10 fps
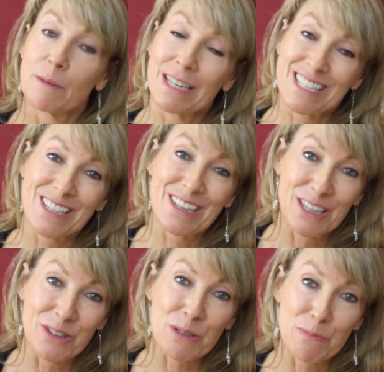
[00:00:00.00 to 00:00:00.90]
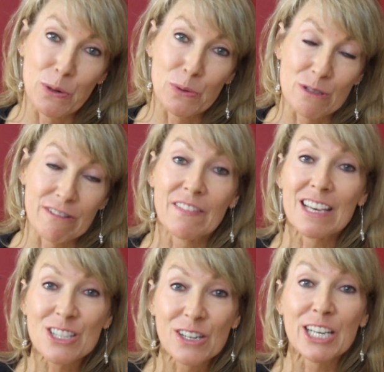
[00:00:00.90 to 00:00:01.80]
but it's certainly not compulsory and they
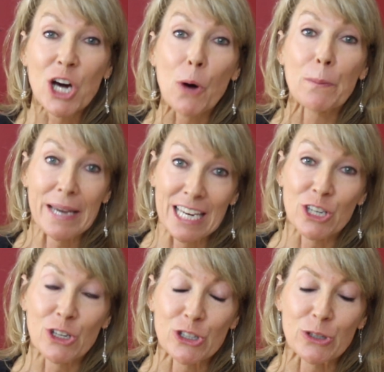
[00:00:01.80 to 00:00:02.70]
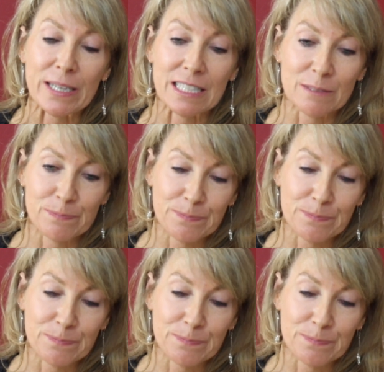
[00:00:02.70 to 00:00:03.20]
certainly can't make you do it.